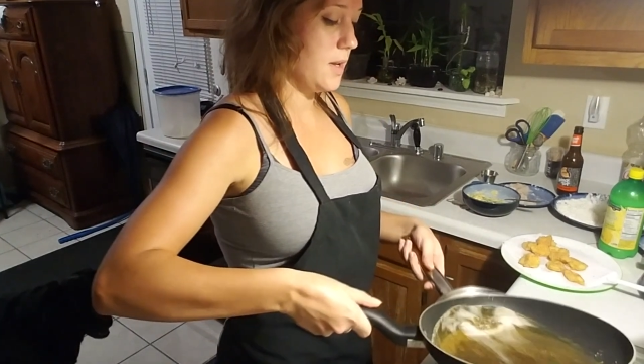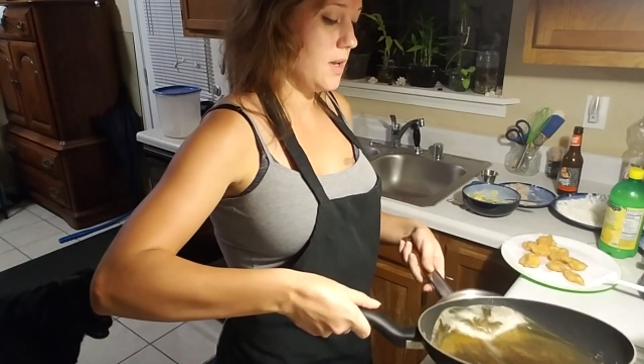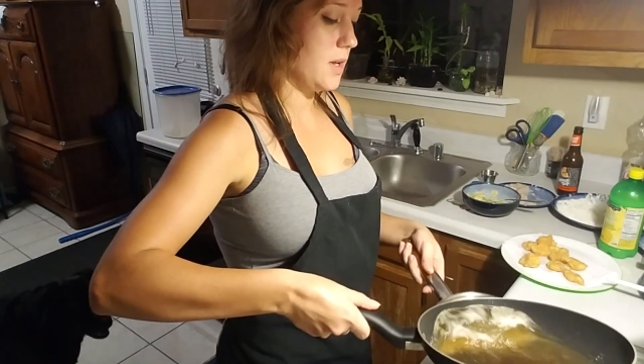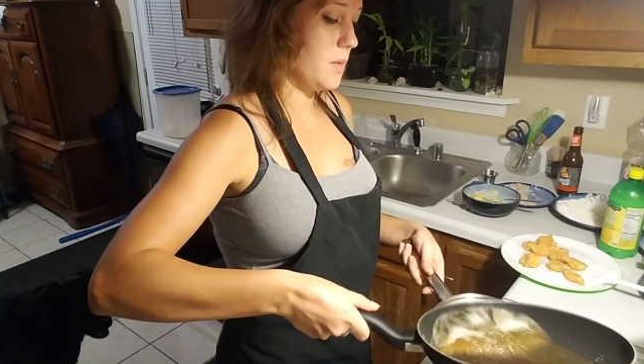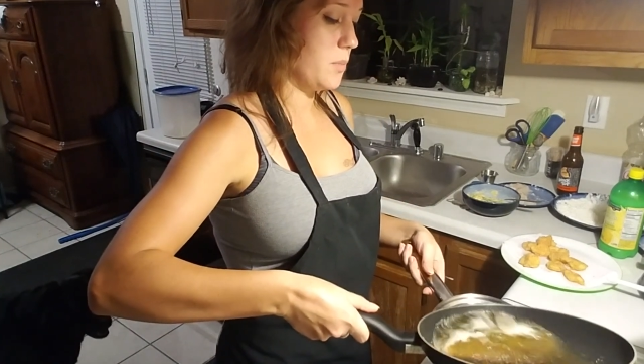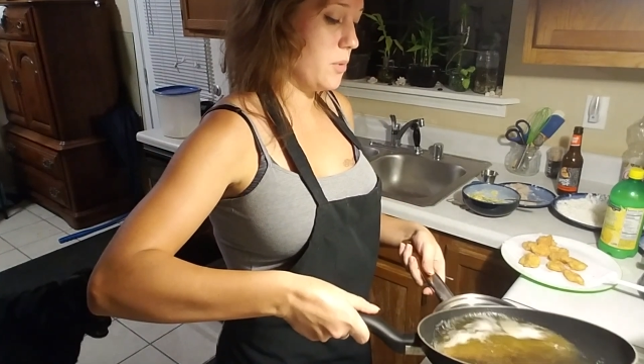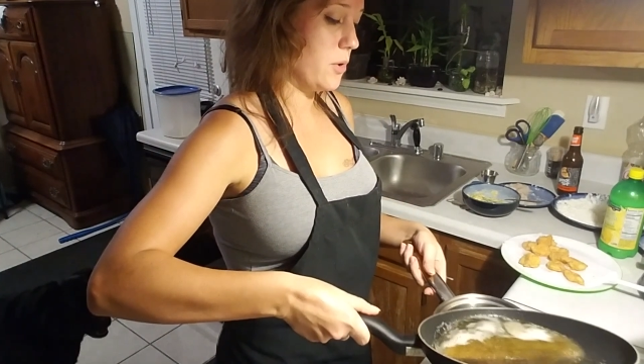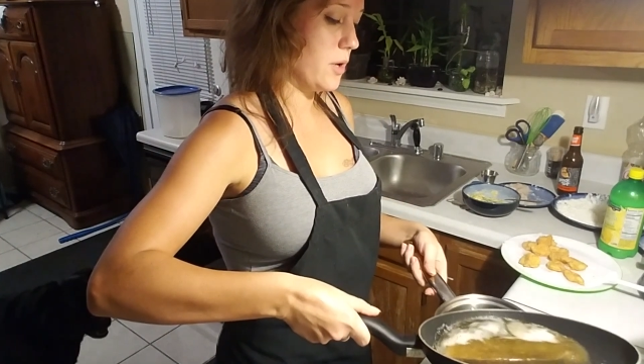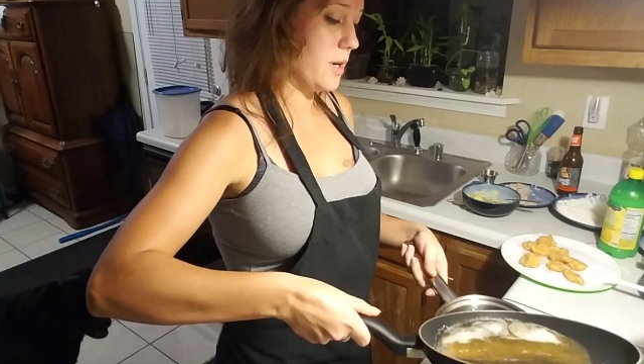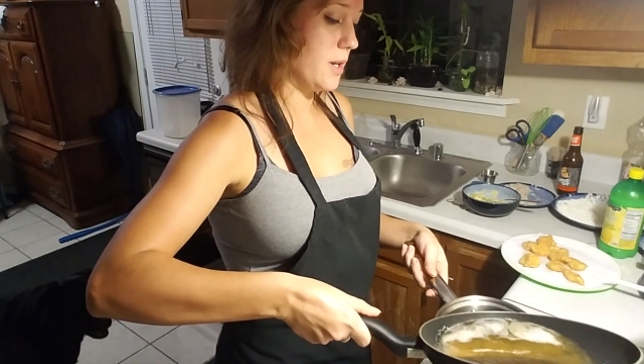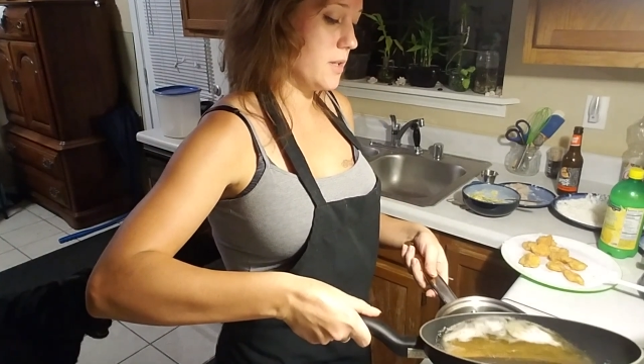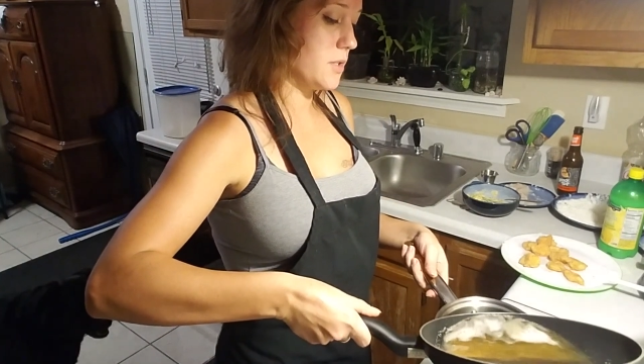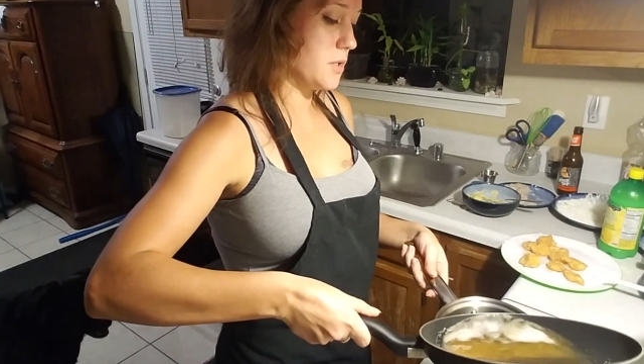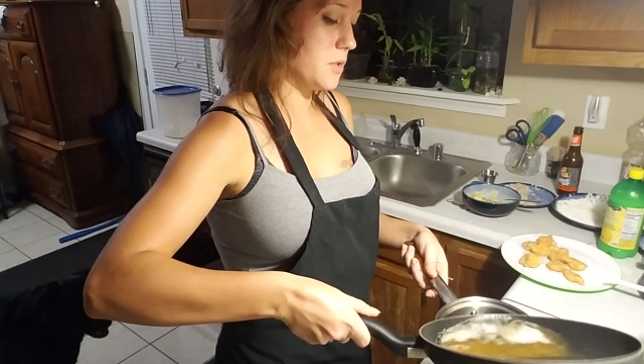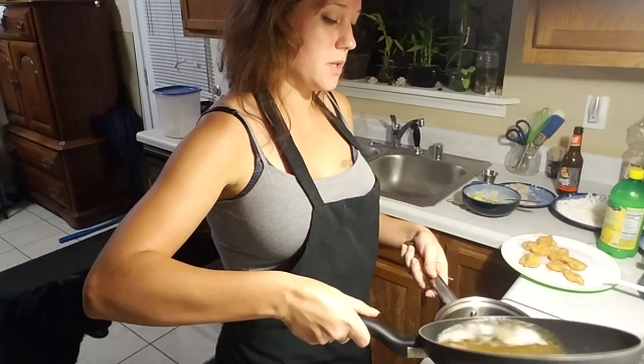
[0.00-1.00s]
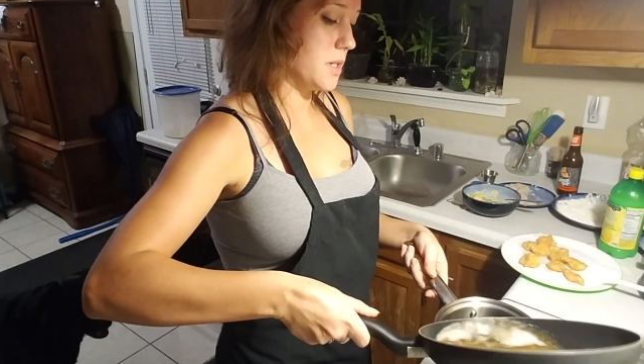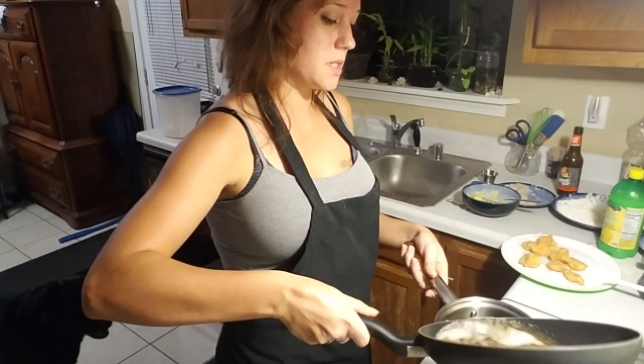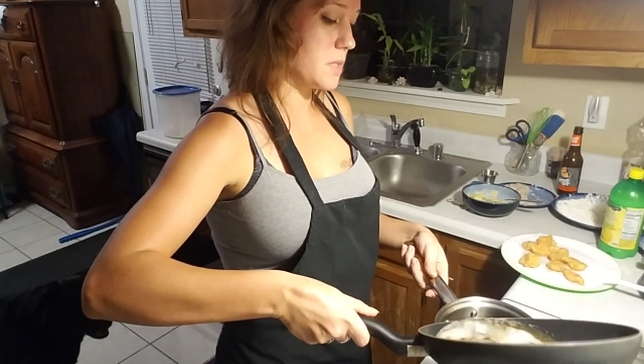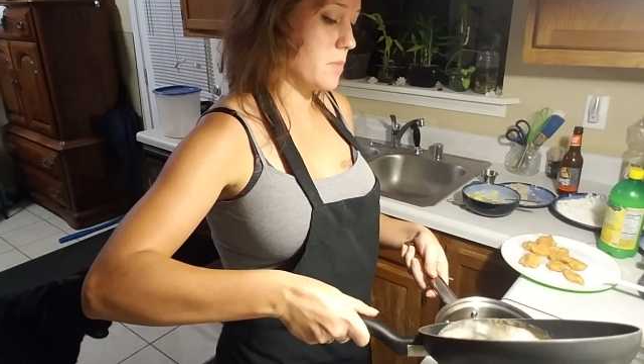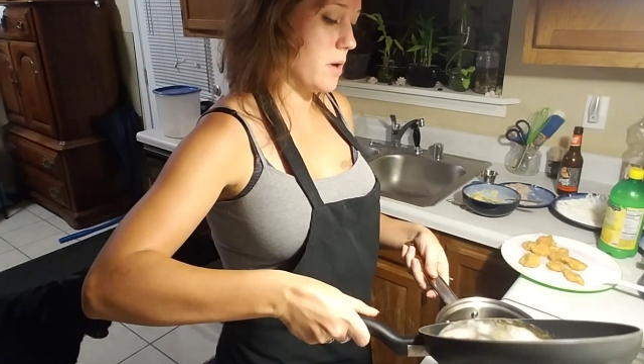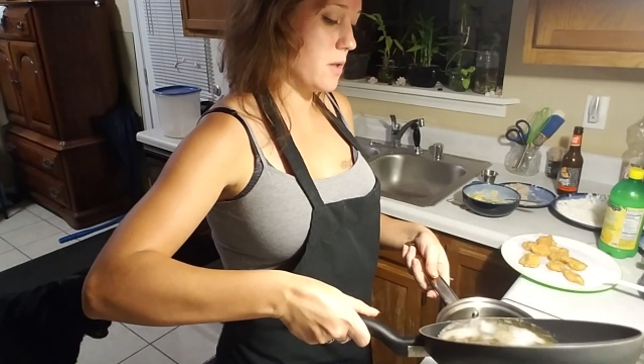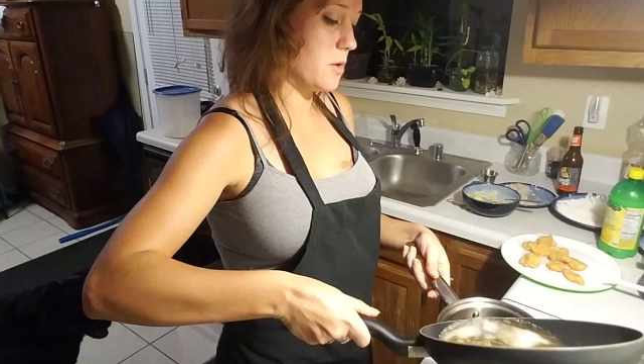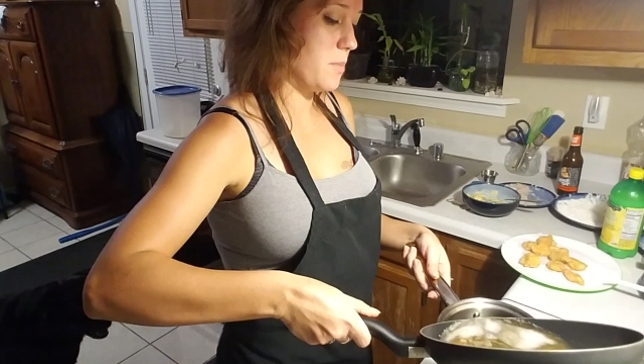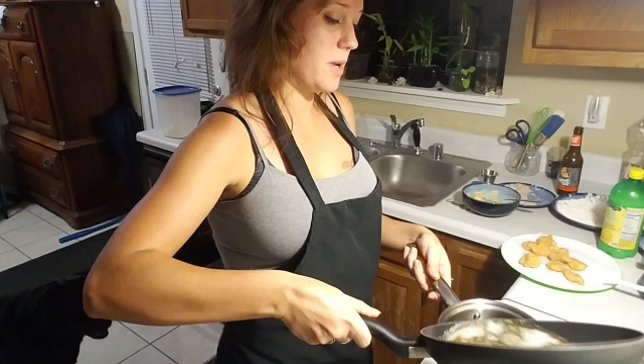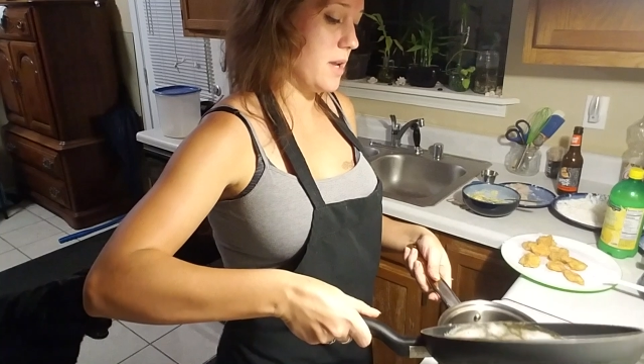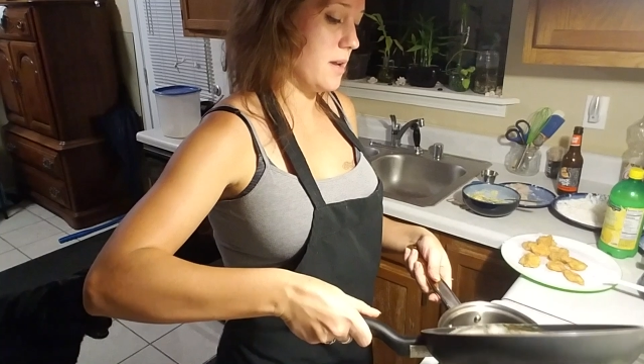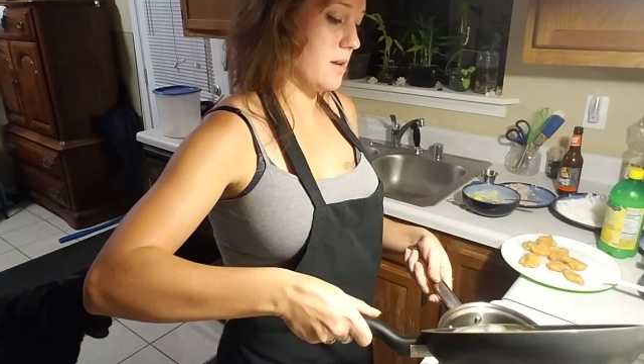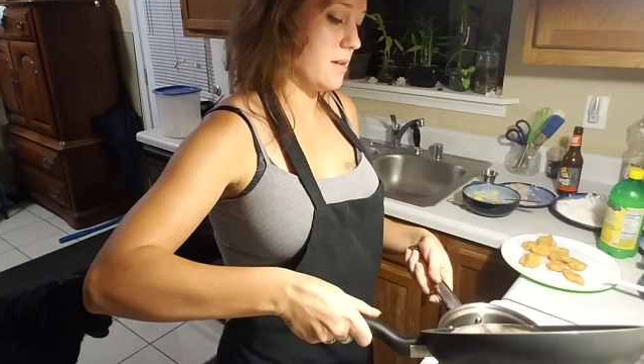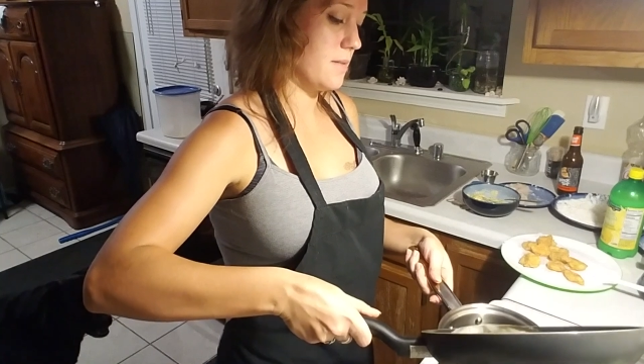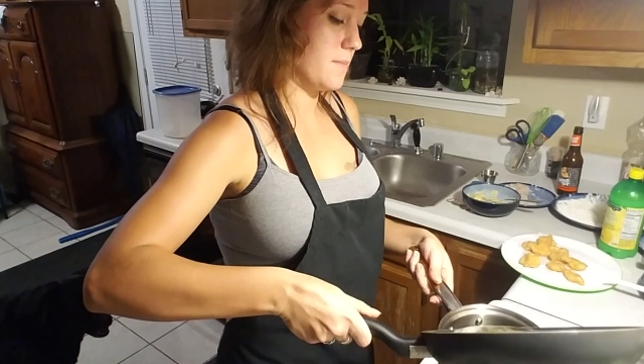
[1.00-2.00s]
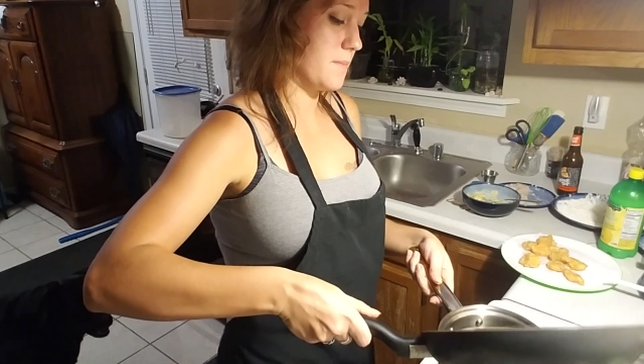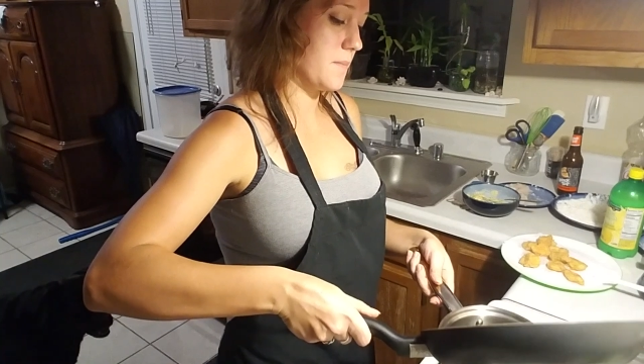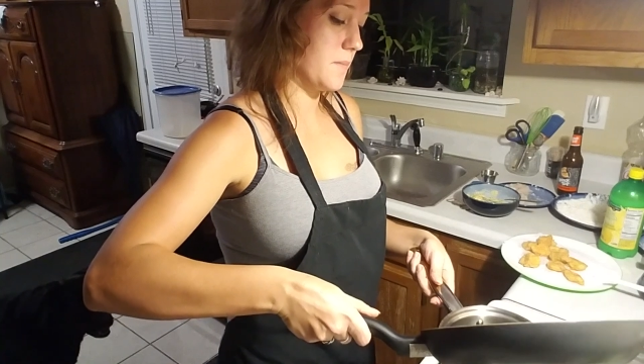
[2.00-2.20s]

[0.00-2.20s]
and pour it into a smaller pan.